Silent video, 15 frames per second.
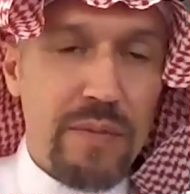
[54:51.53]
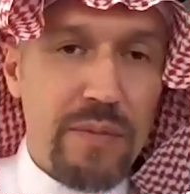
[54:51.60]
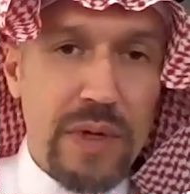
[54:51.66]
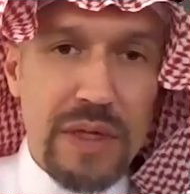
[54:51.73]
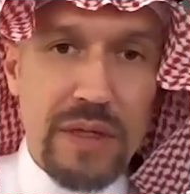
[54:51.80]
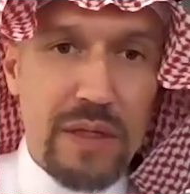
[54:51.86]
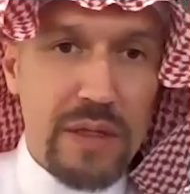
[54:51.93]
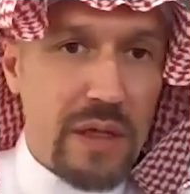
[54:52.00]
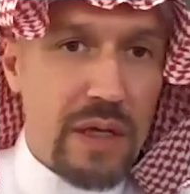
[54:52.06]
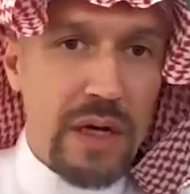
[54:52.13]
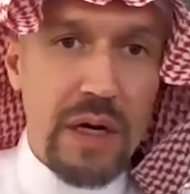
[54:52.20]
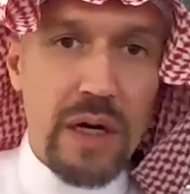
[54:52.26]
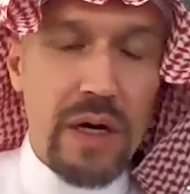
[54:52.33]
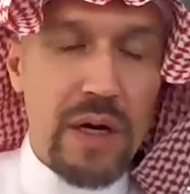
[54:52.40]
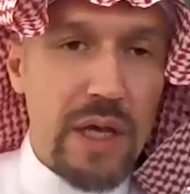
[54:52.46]
But
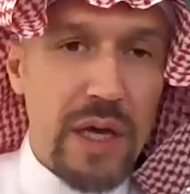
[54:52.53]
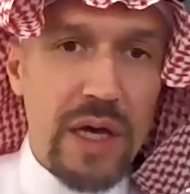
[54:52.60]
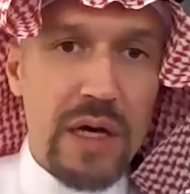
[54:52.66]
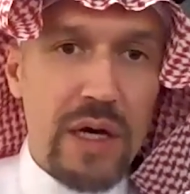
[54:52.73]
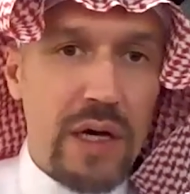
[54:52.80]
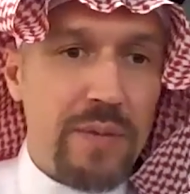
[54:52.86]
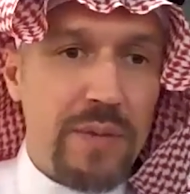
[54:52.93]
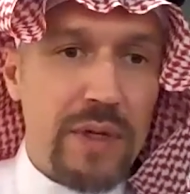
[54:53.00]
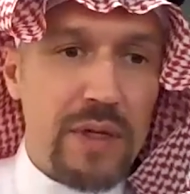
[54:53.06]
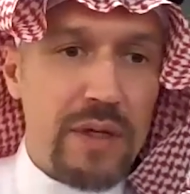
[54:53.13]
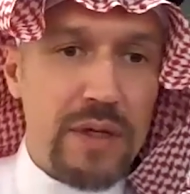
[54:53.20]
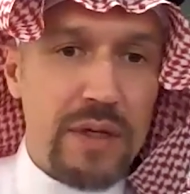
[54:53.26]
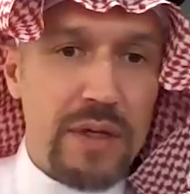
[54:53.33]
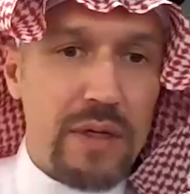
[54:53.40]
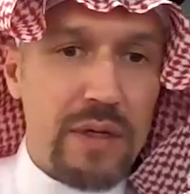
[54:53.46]
yeah, I
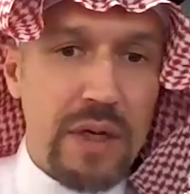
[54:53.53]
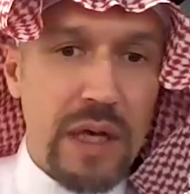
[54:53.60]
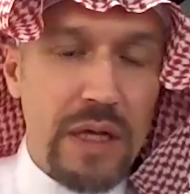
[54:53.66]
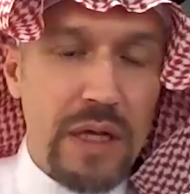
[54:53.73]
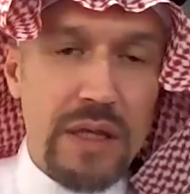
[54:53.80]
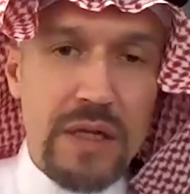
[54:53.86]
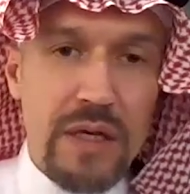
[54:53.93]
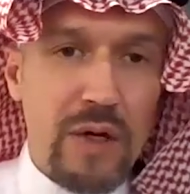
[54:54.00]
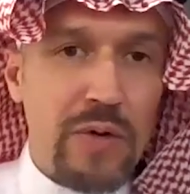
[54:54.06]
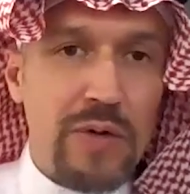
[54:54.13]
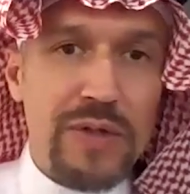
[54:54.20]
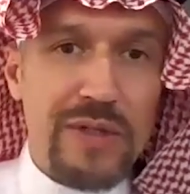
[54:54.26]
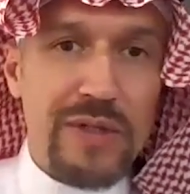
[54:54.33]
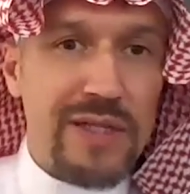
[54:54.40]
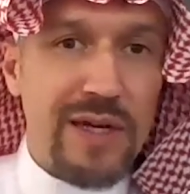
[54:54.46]
mean, anything
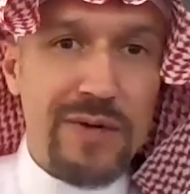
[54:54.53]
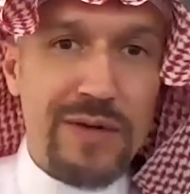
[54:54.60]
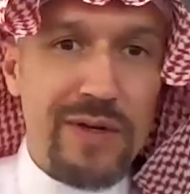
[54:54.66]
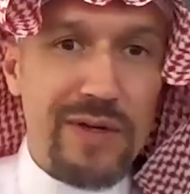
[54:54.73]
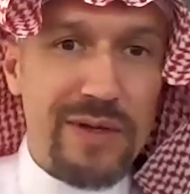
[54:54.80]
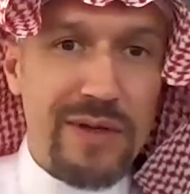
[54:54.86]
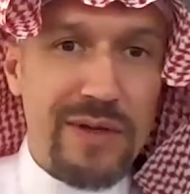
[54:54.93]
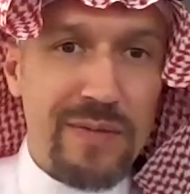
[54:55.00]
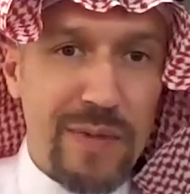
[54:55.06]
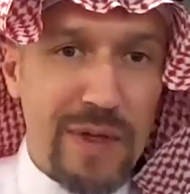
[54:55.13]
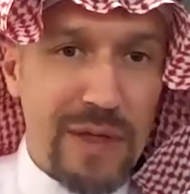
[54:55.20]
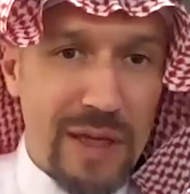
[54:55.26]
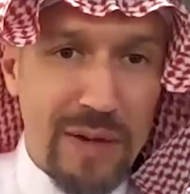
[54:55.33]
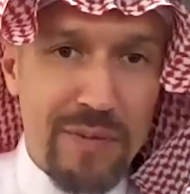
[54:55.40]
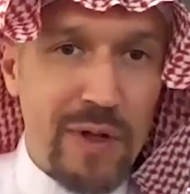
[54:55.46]
goes in Saudi.
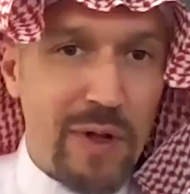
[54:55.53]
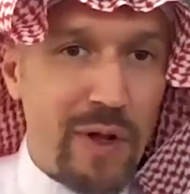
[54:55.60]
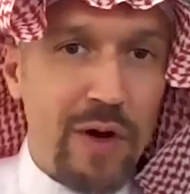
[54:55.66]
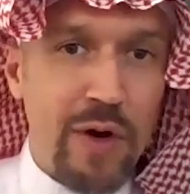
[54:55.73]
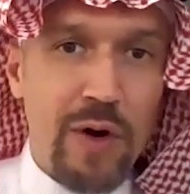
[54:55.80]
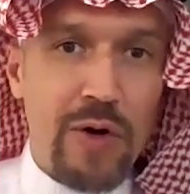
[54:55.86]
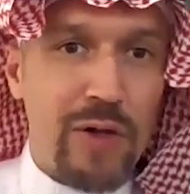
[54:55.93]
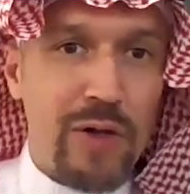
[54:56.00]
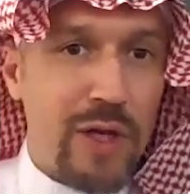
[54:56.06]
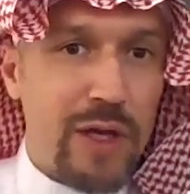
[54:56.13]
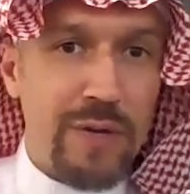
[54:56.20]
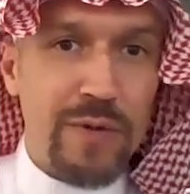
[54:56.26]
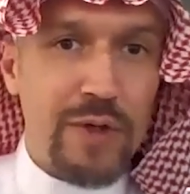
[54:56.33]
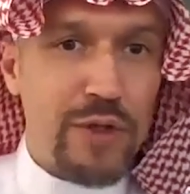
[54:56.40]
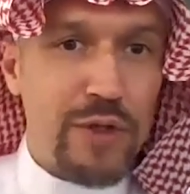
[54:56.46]
It can be long haul, it
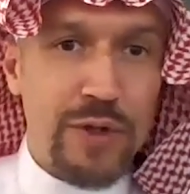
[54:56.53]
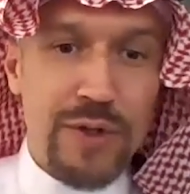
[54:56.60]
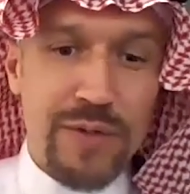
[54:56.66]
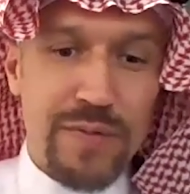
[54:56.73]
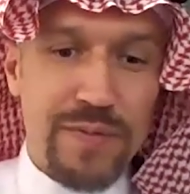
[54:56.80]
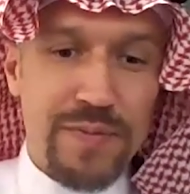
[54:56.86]
can be short.